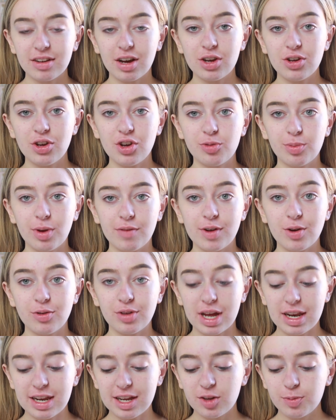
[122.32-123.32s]
I use my Real
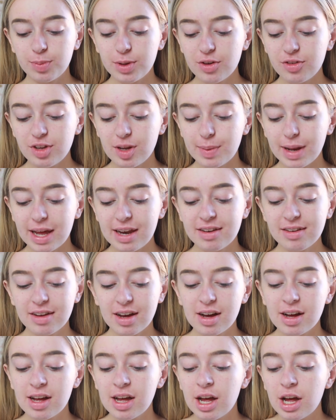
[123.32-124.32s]
Techniques Beauty
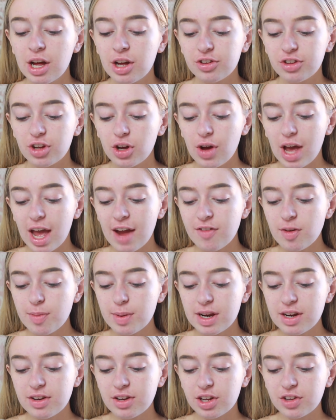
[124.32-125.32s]
Blender. So
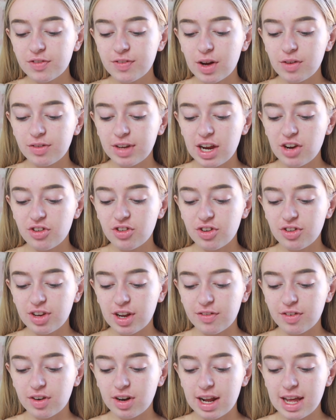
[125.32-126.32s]
everybody does foundation
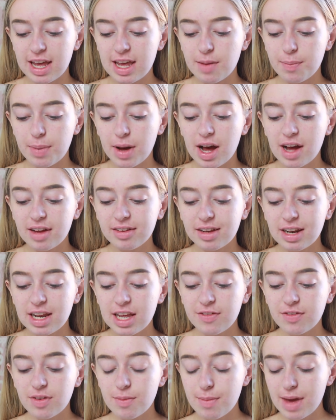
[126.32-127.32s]
differently.
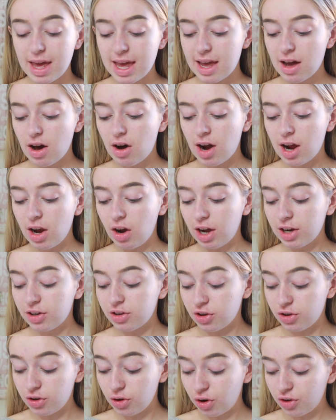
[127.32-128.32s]
Personally for me, I like
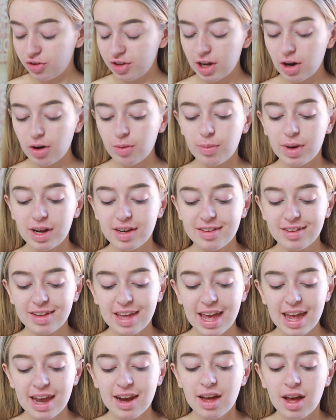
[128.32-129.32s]
to dot it on my
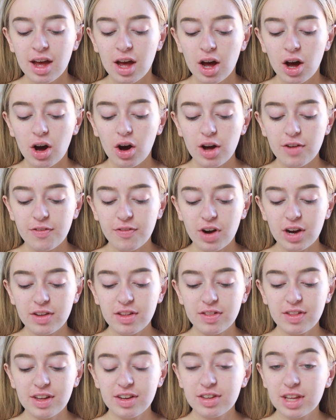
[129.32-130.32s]
skin. I find
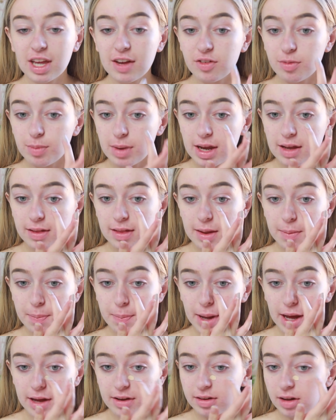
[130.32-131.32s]
that this gives me the
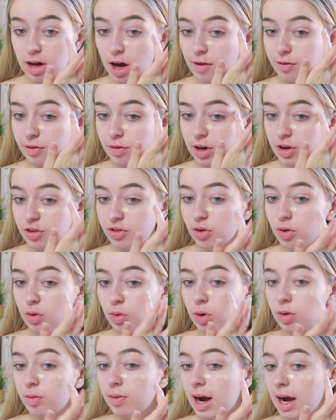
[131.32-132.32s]
best coverage
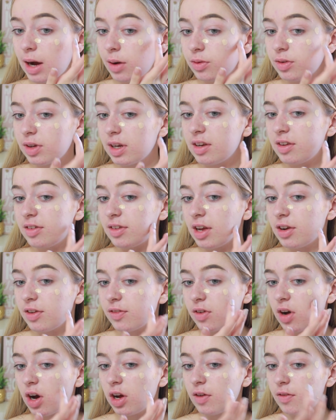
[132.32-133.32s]
all around instead
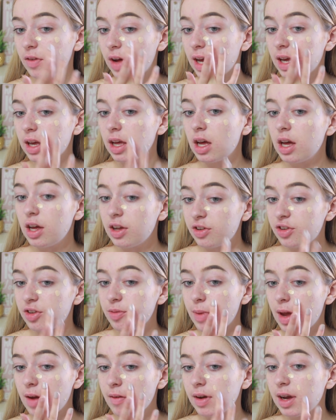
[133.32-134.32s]
of kind of like
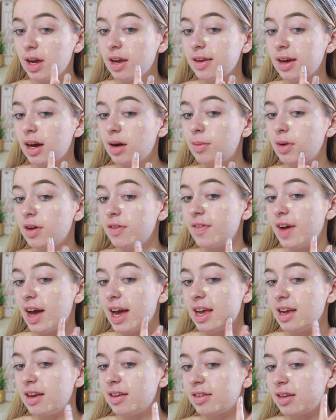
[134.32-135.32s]
smearing it down my
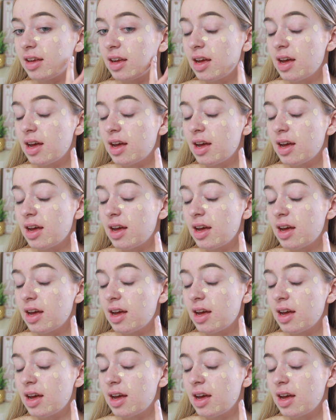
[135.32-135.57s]
face.